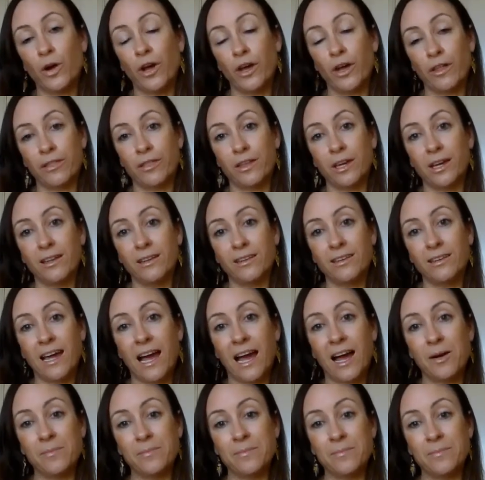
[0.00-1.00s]
worth it.
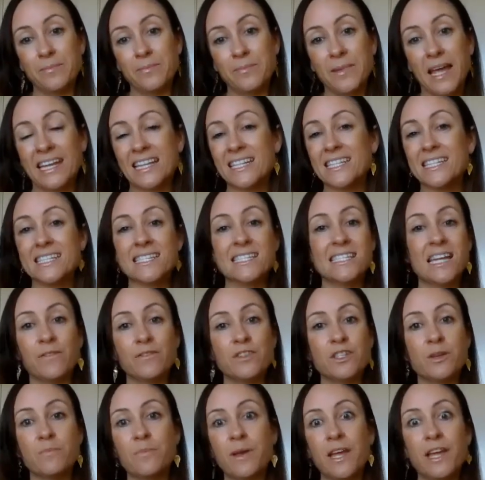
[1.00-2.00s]
And it doesn't
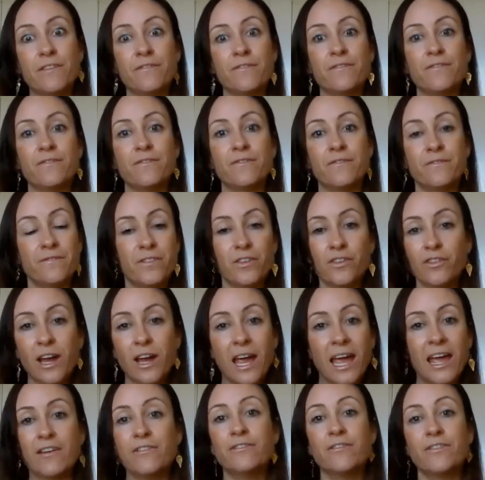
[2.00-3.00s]
have to be
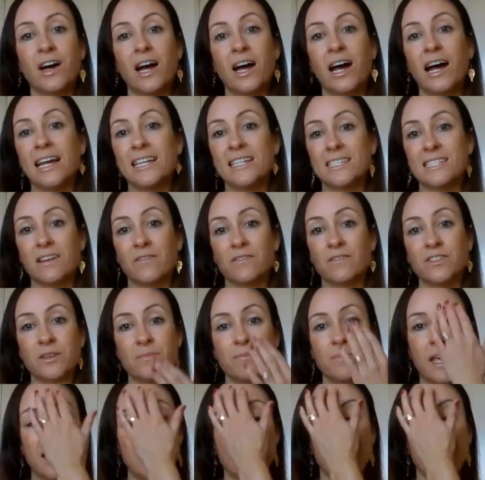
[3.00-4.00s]
forever. It doesn't have to
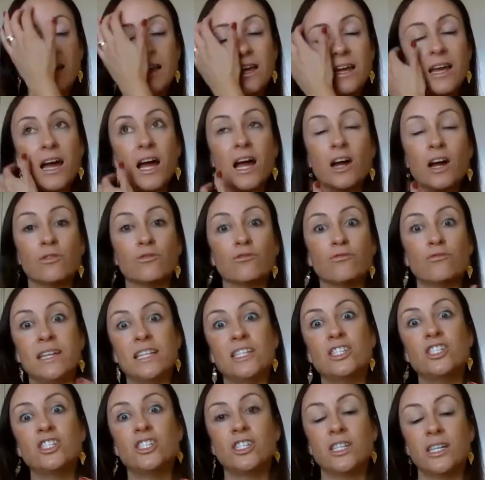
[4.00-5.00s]
be a
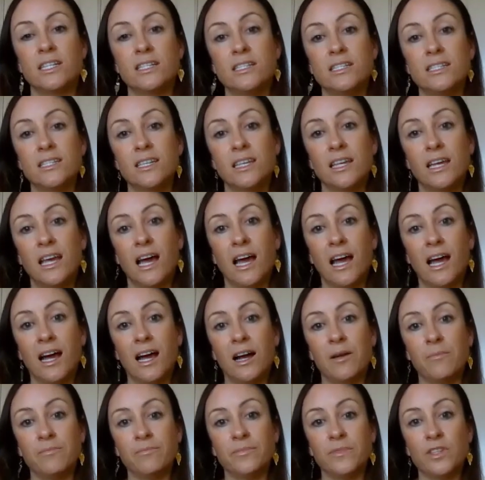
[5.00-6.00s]
rigid,
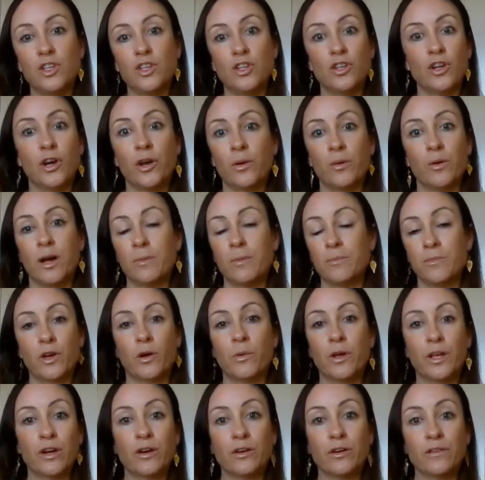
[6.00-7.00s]
I'm
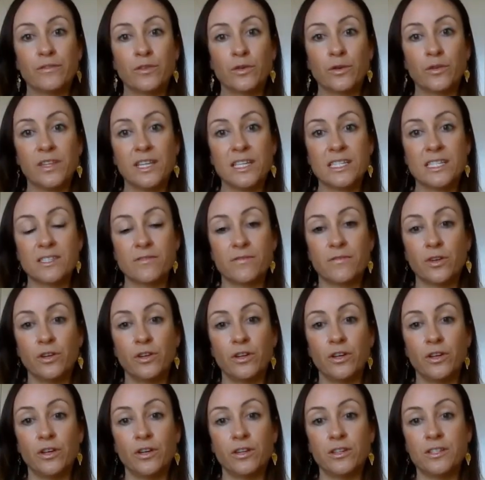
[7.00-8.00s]
going off all this
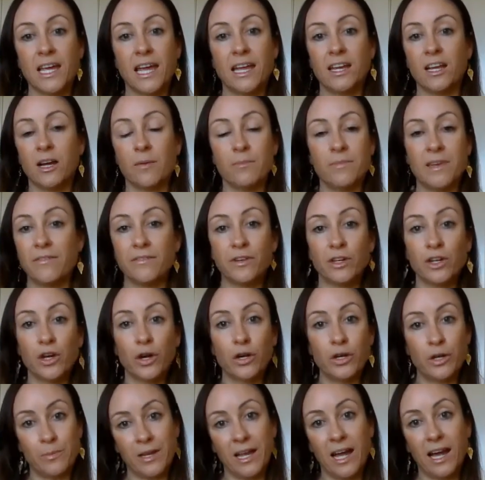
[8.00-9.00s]
food and I'm never
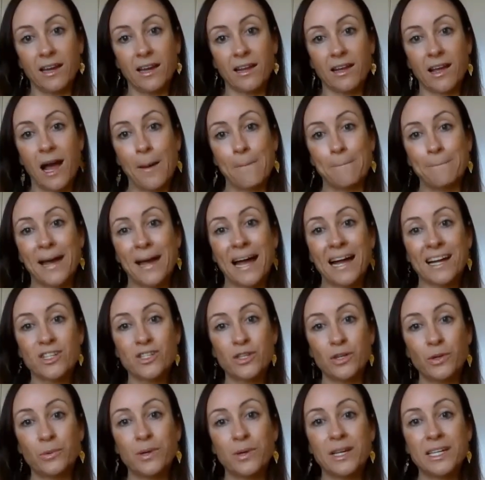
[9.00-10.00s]
going to be able to come back
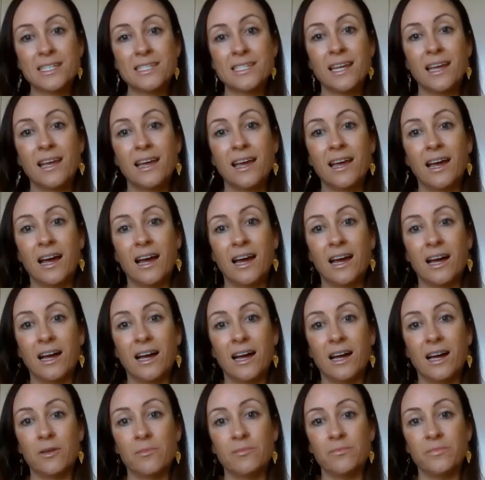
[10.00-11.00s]
to it.
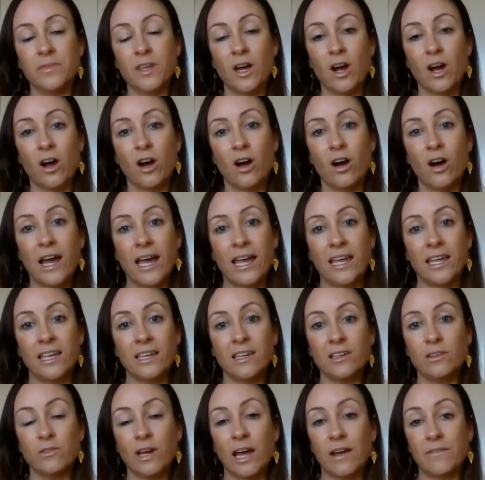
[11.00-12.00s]

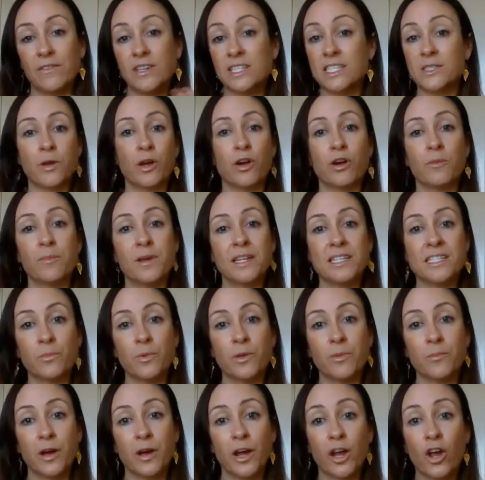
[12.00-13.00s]
I have experimented
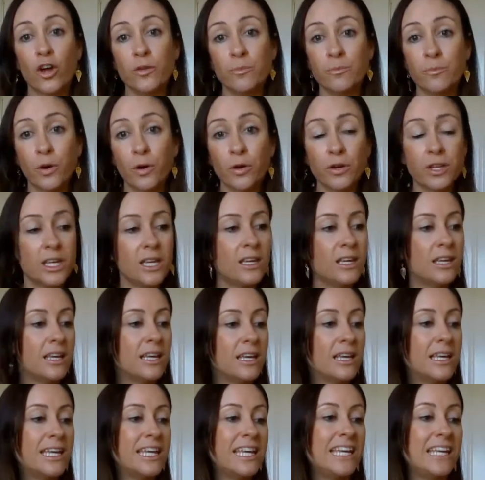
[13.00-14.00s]
with my own body
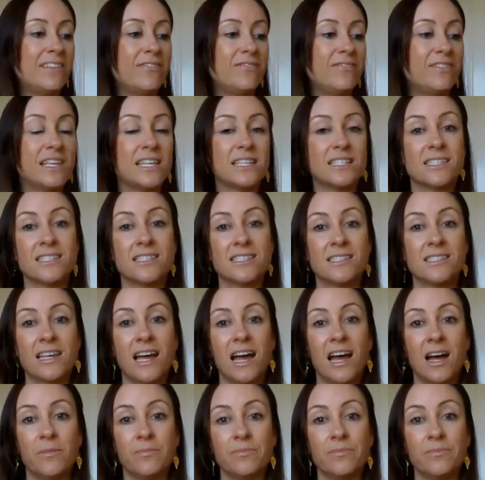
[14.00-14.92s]
in this